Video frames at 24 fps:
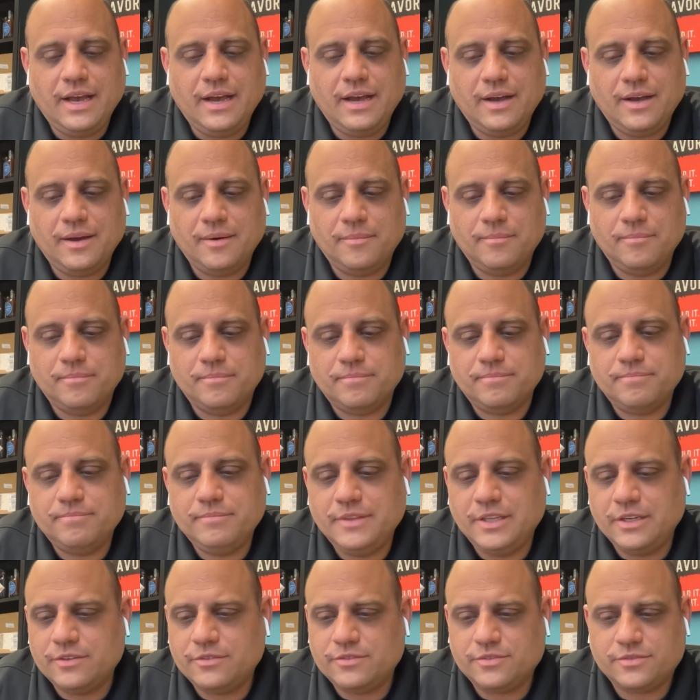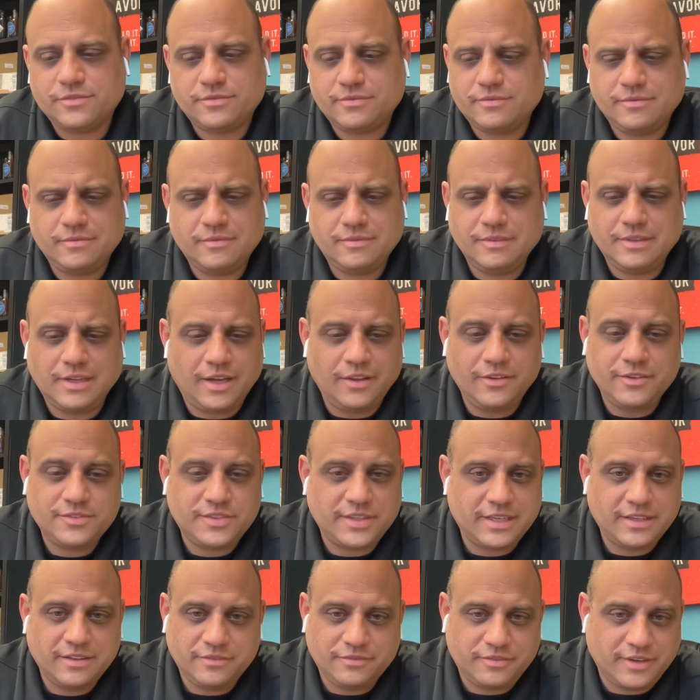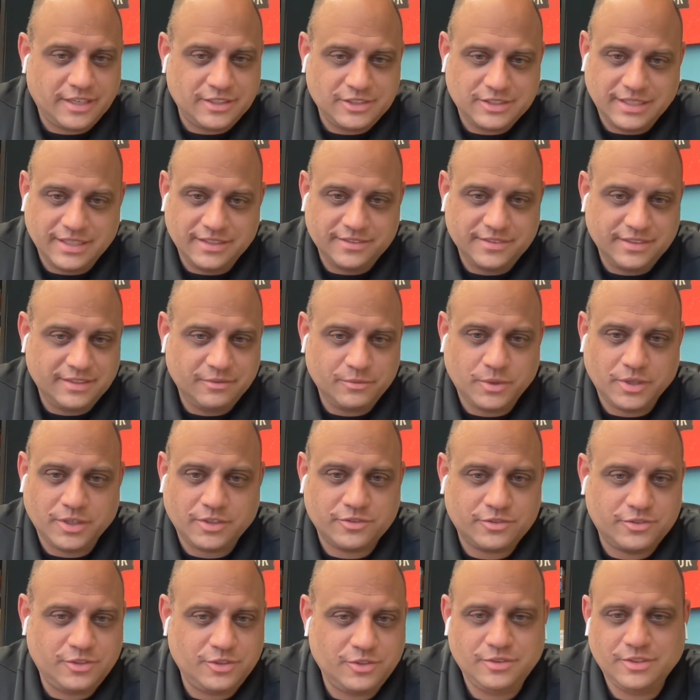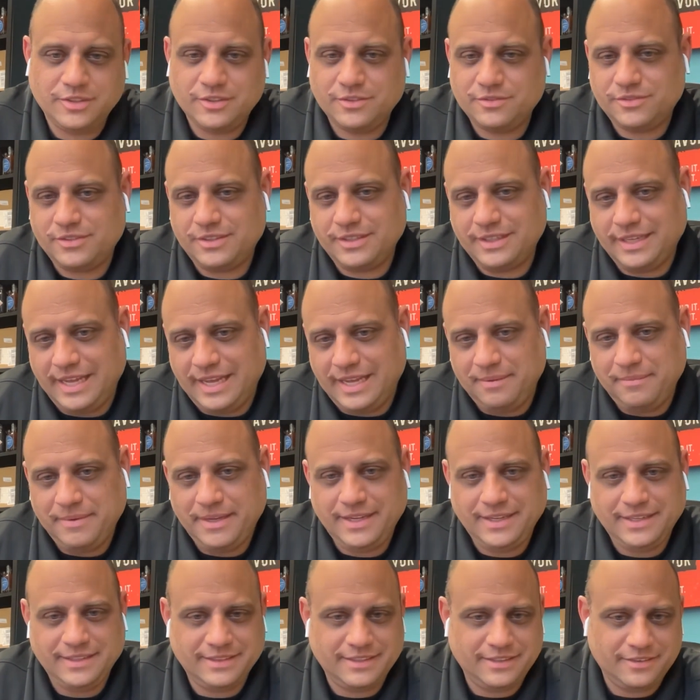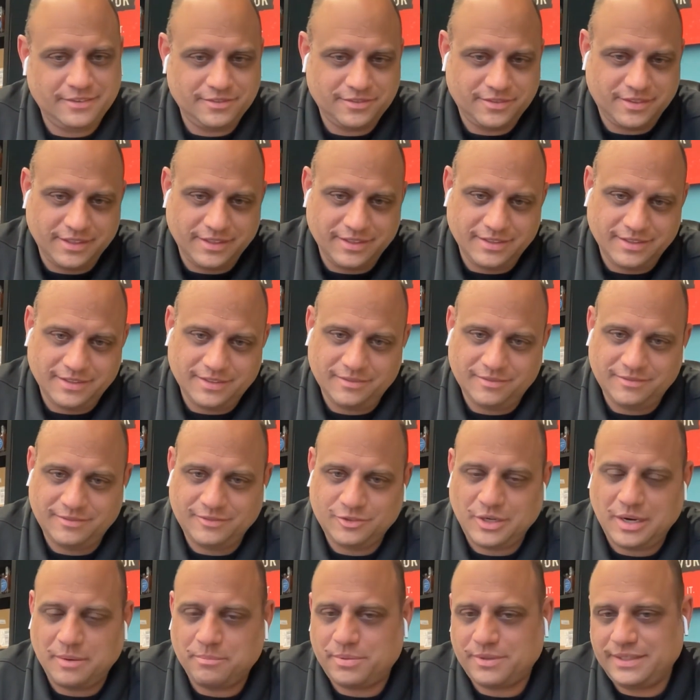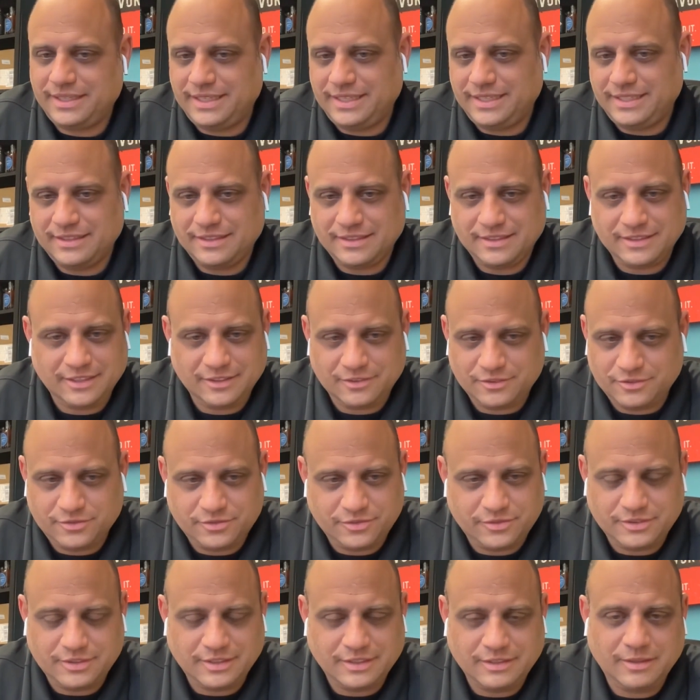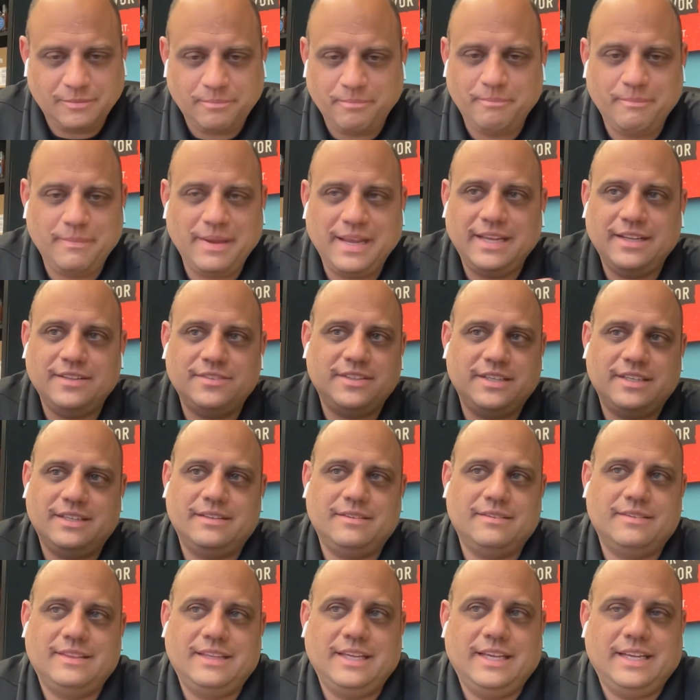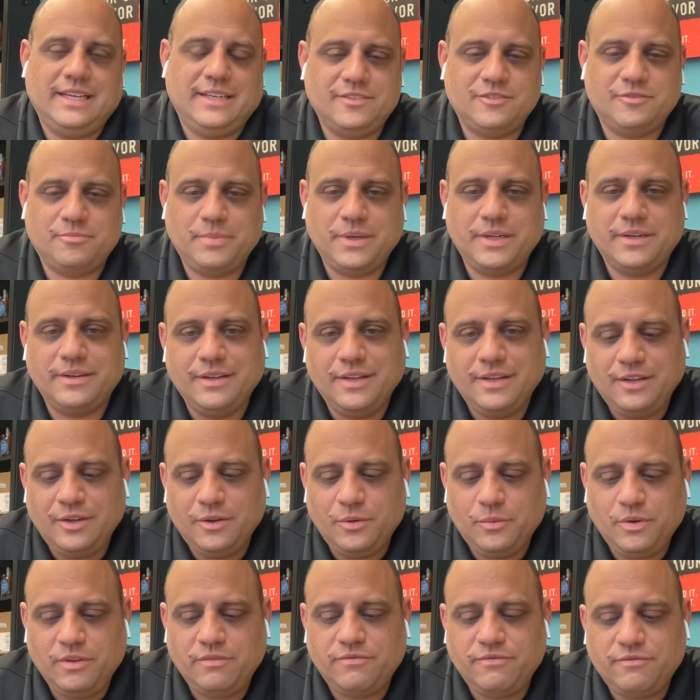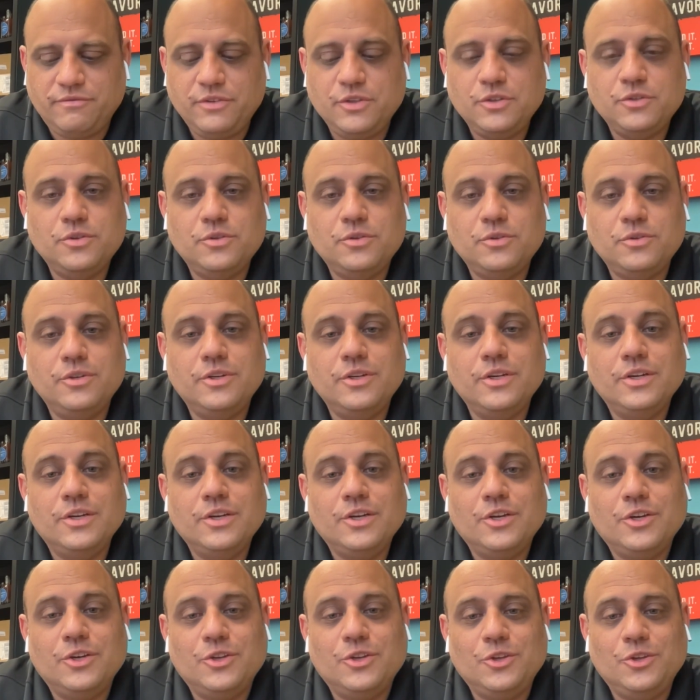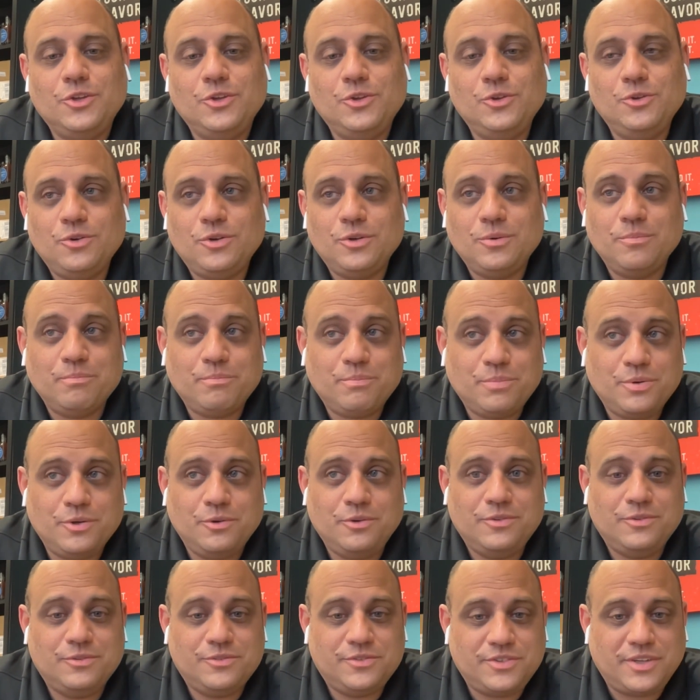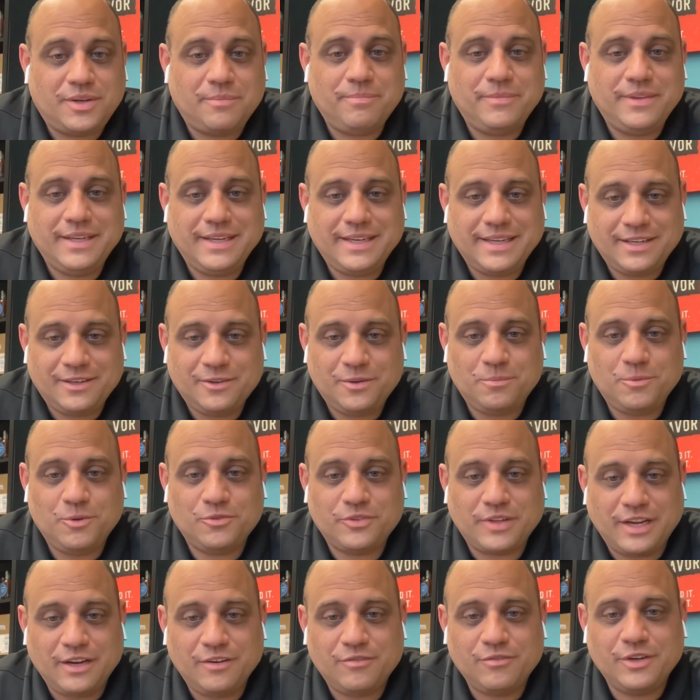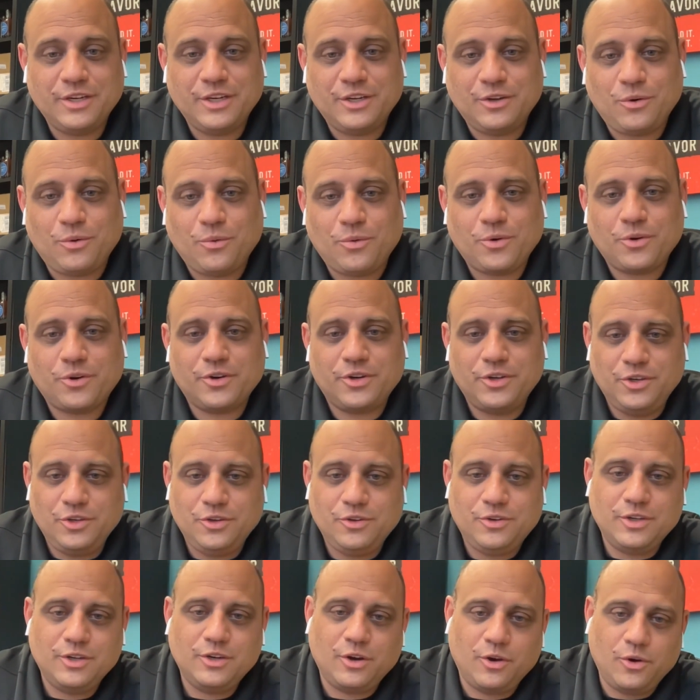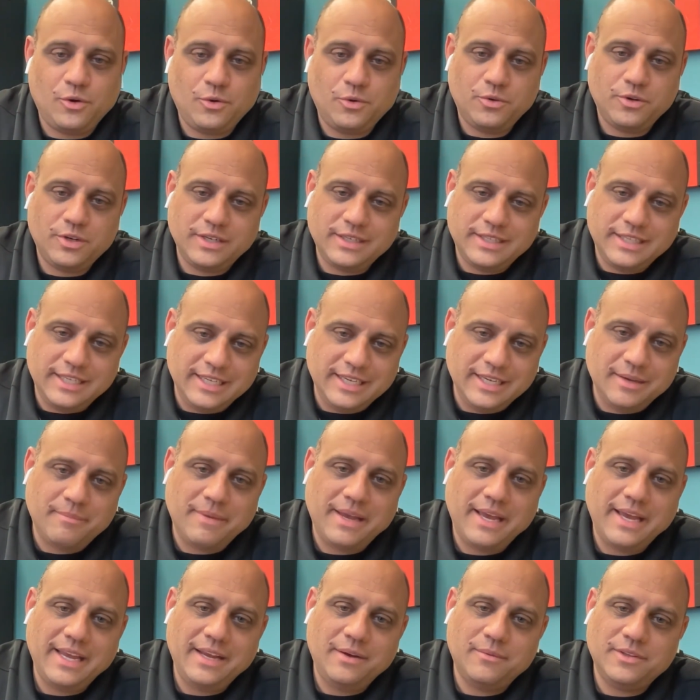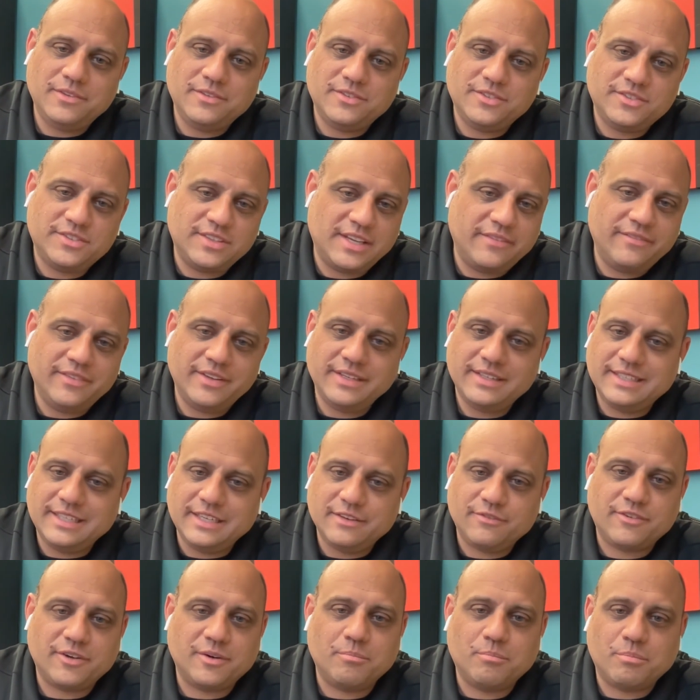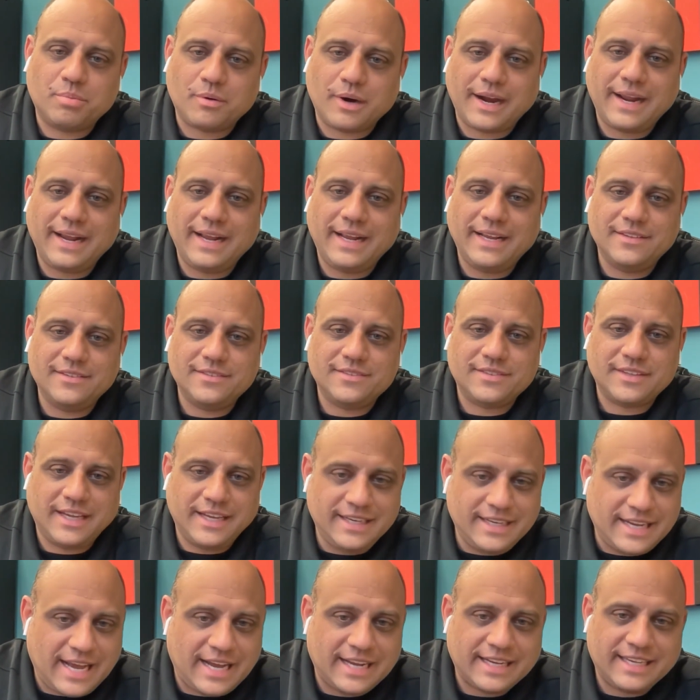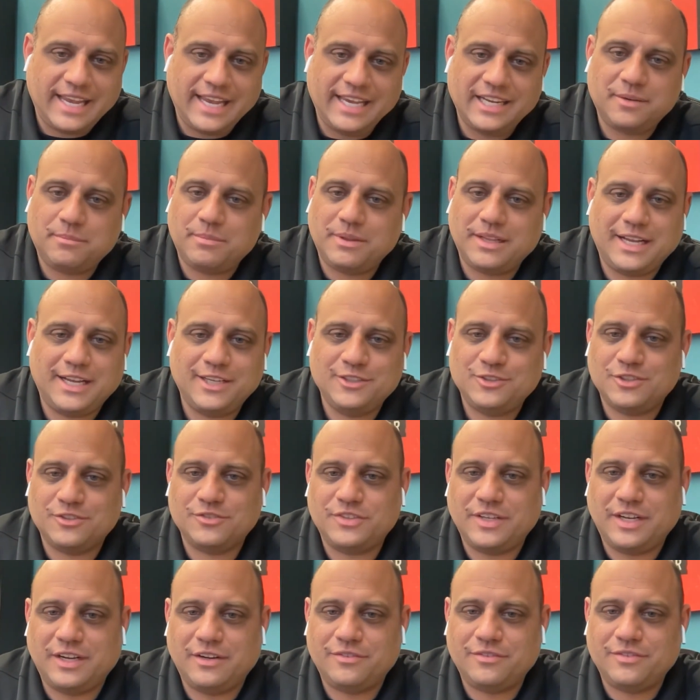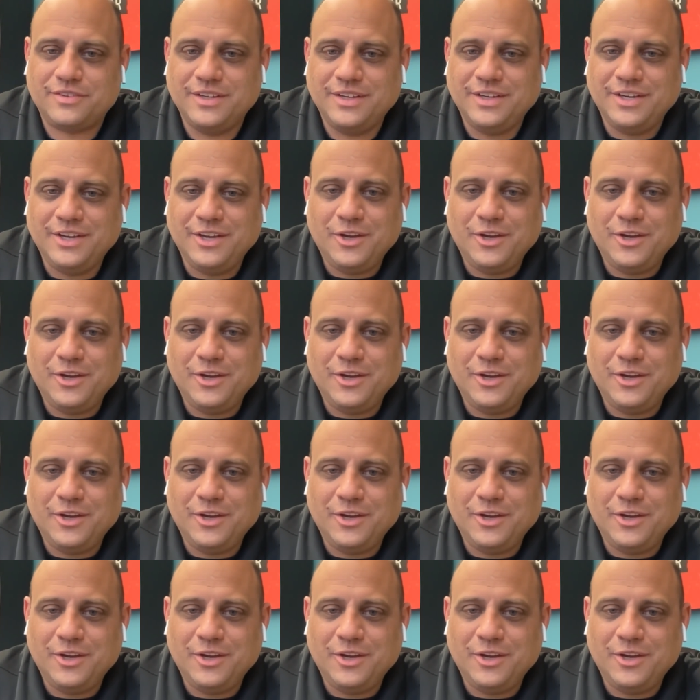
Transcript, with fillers: Um, There's the other side of franchising works too. There's the gaming, there's the trampoline, there's amazing things. But with food, you can put something in almost every corner and you can own a D M A with seven different brands and not cannibalize yourself.